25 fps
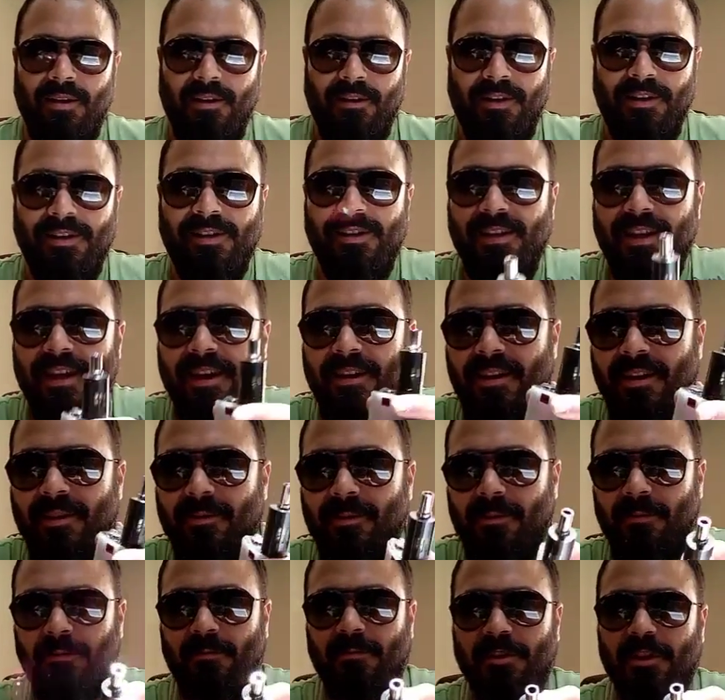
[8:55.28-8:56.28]
Alright, so there,
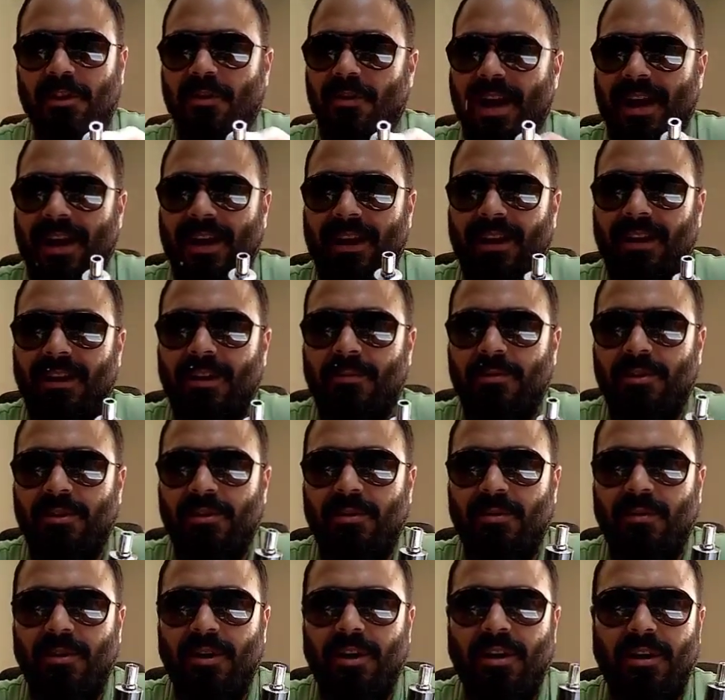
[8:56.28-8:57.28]
I'm just cranking it up
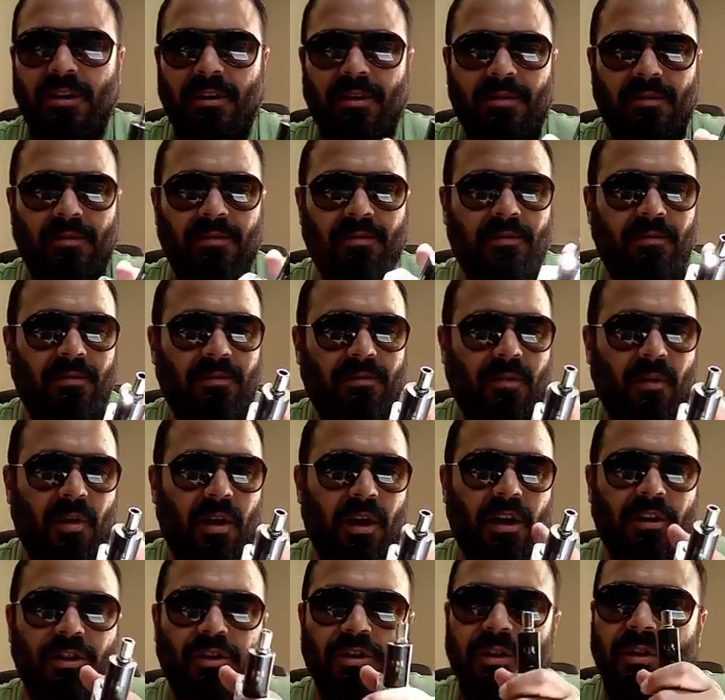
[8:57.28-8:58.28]
to
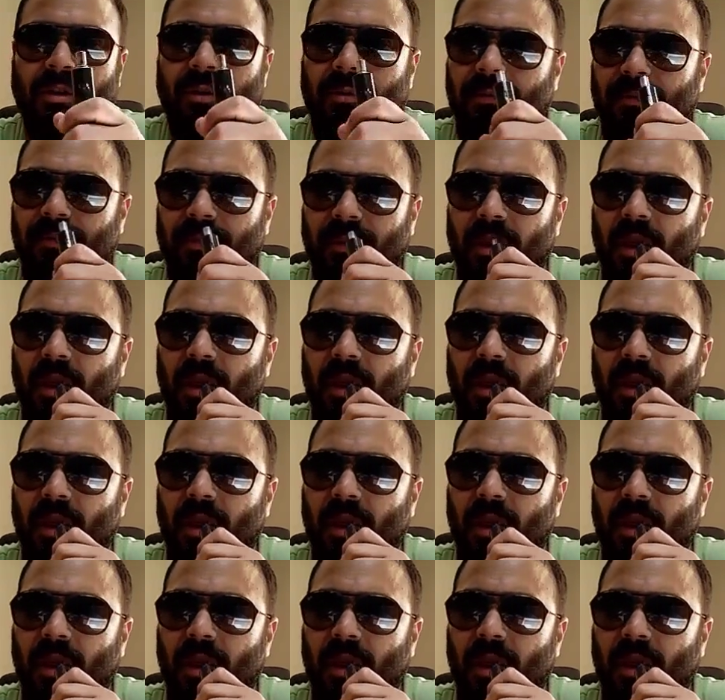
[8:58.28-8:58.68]
400.